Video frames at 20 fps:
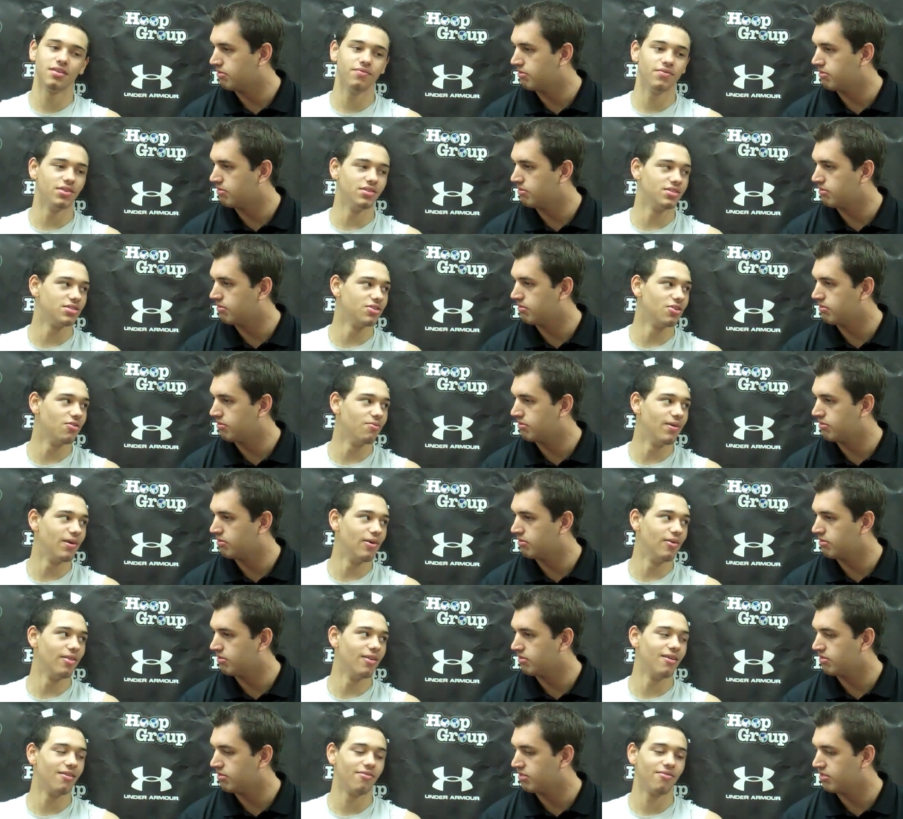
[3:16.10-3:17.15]
Speaker 1: living in snow my whole
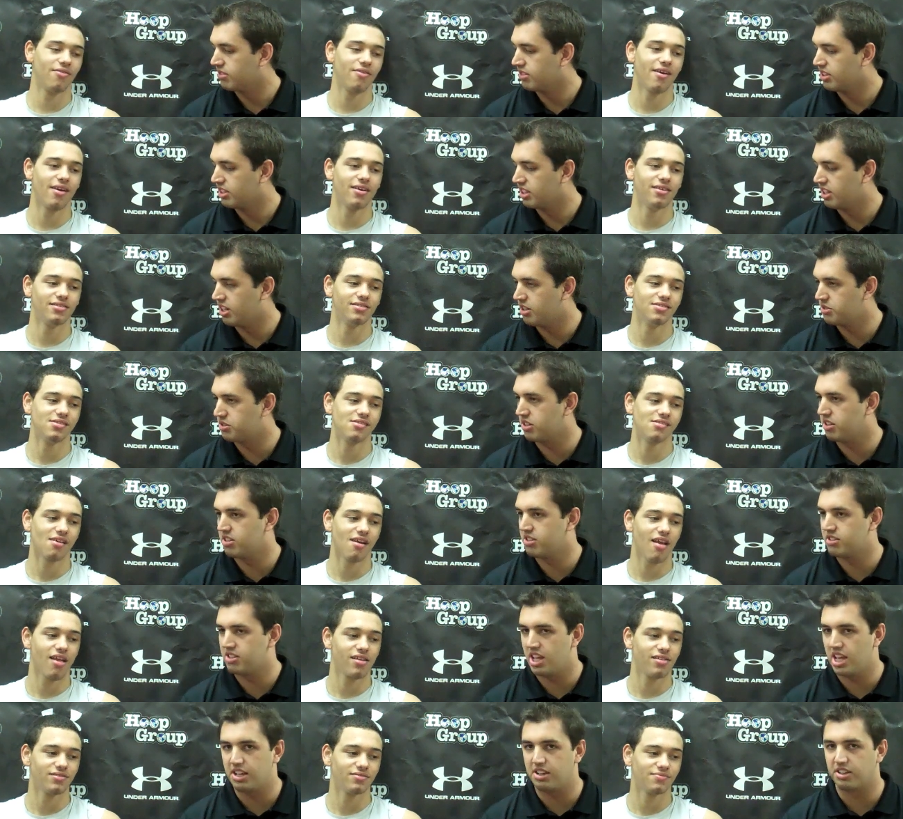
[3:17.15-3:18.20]
life.
Speaker 2: I was gonna
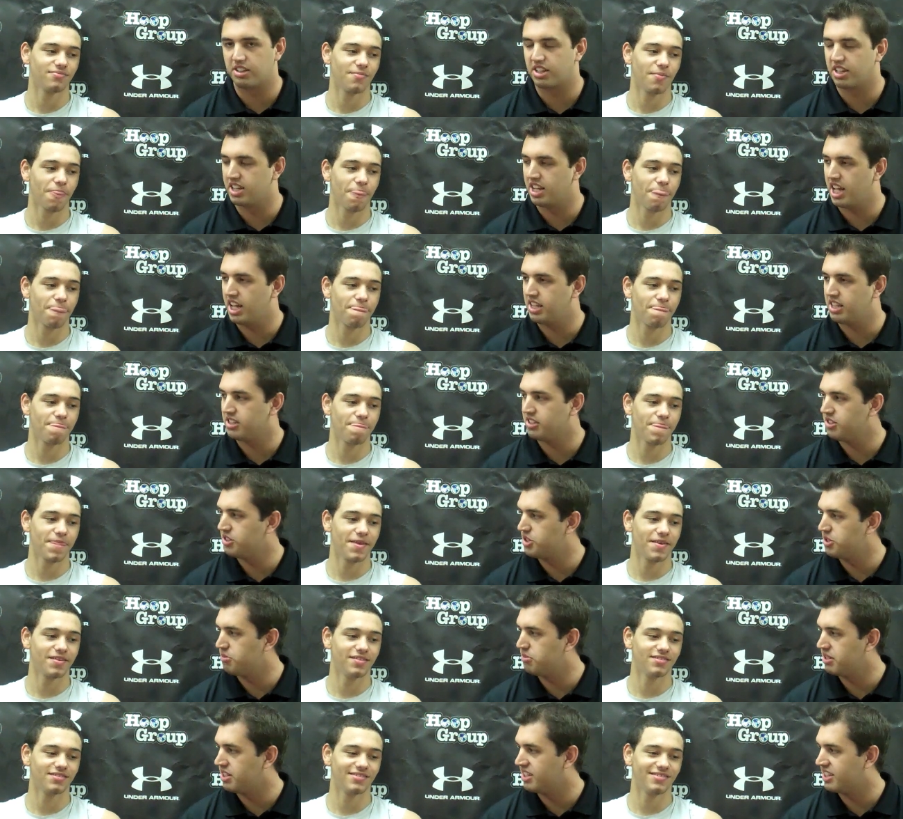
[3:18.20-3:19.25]
say, you're Canadian. You
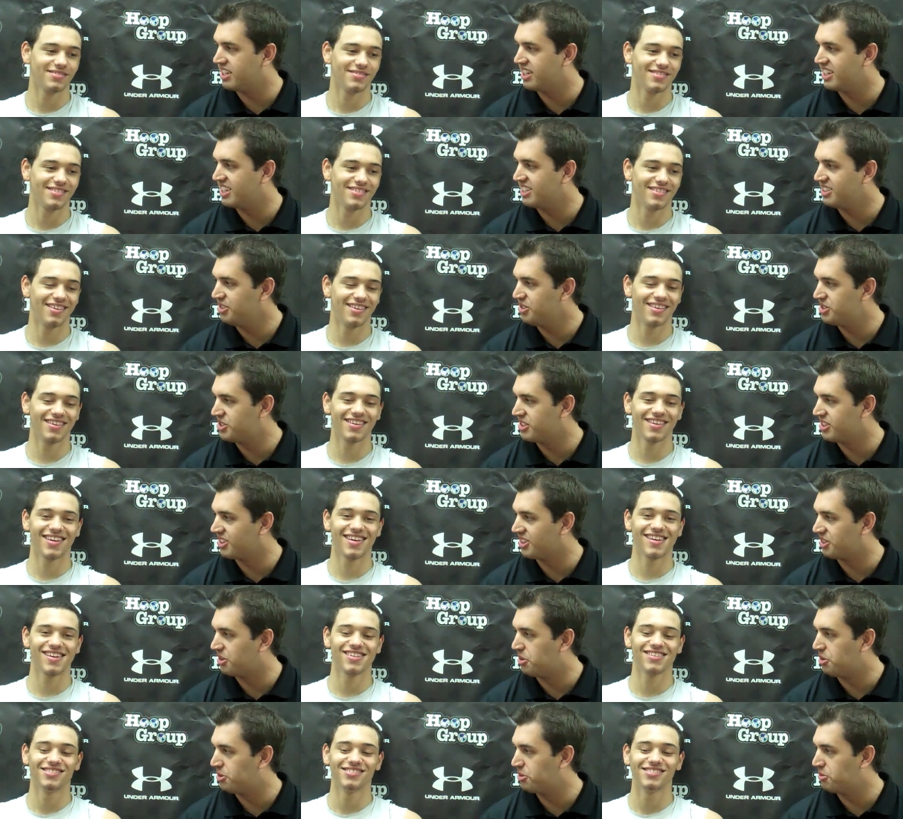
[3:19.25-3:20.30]
should be uh, used to the
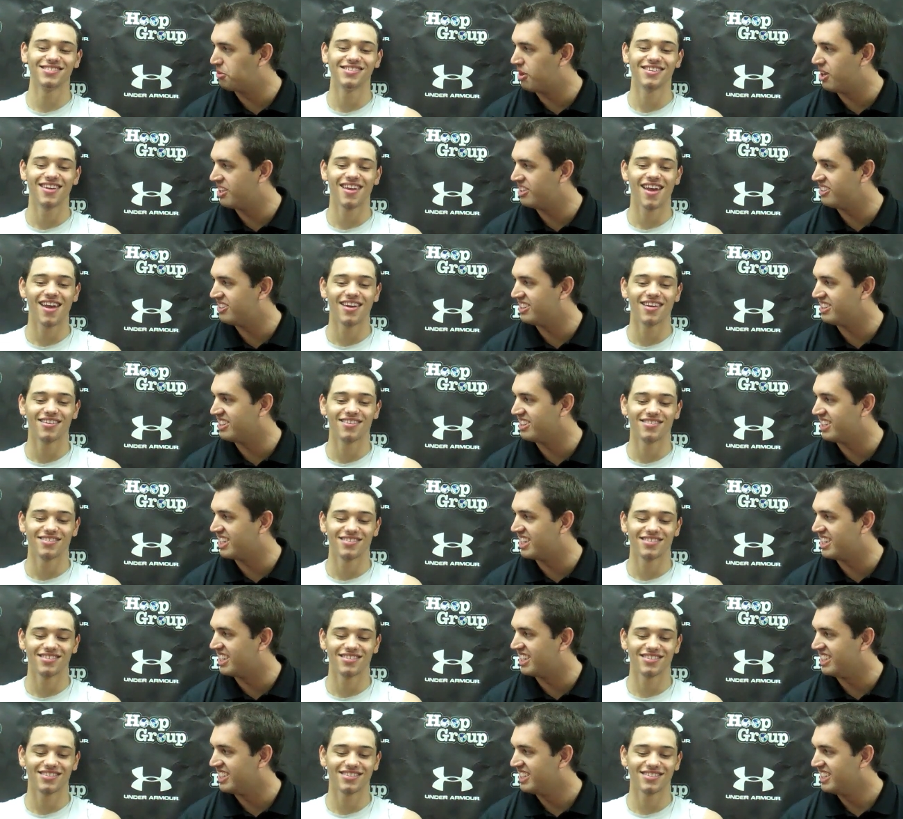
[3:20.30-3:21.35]
cold weather and
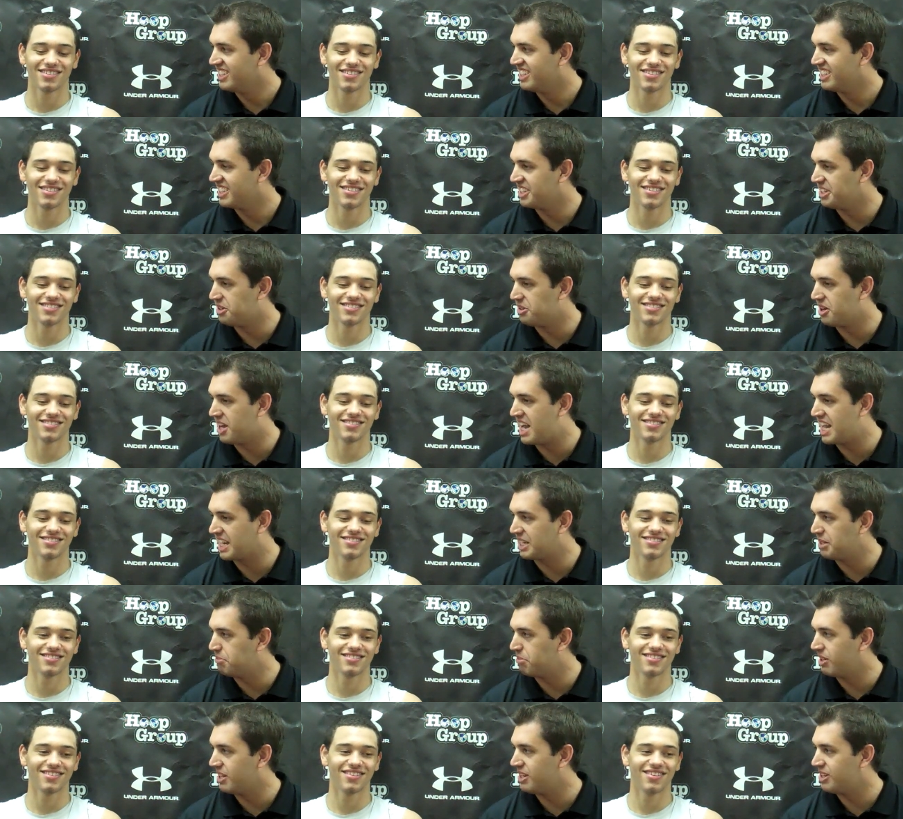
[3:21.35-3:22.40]
uh, you know, hockey
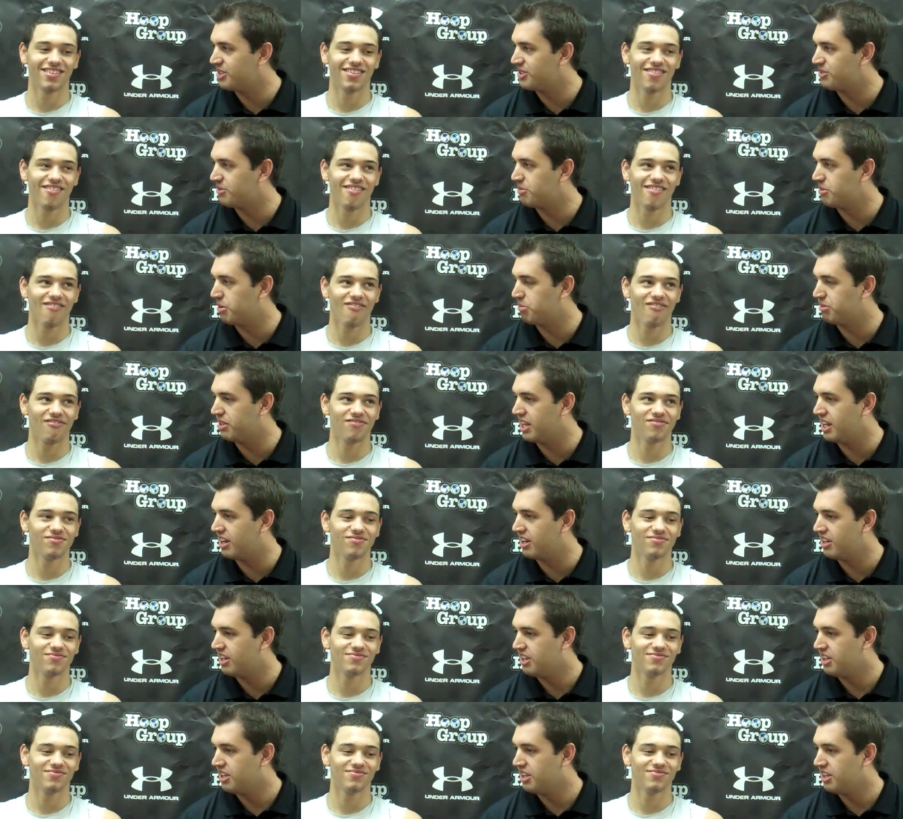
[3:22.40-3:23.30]
players from up there.